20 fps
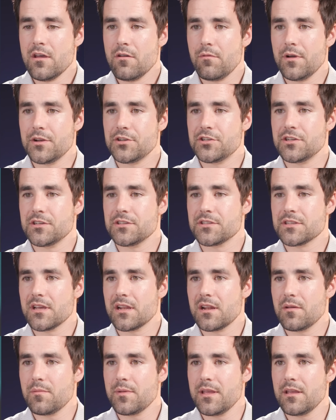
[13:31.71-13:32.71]
which is
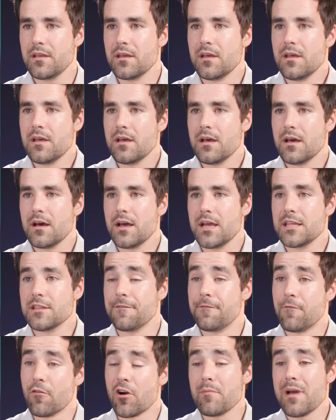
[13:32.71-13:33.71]
gonna be uh, in the
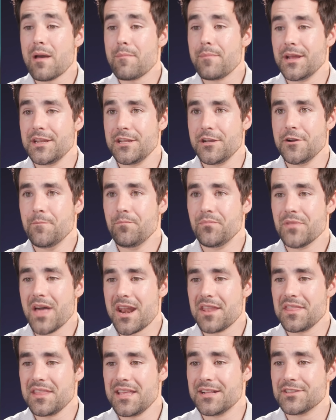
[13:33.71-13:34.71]
format menu,
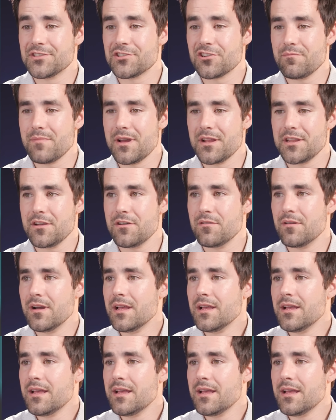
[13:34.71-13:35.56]
not in the insert menu,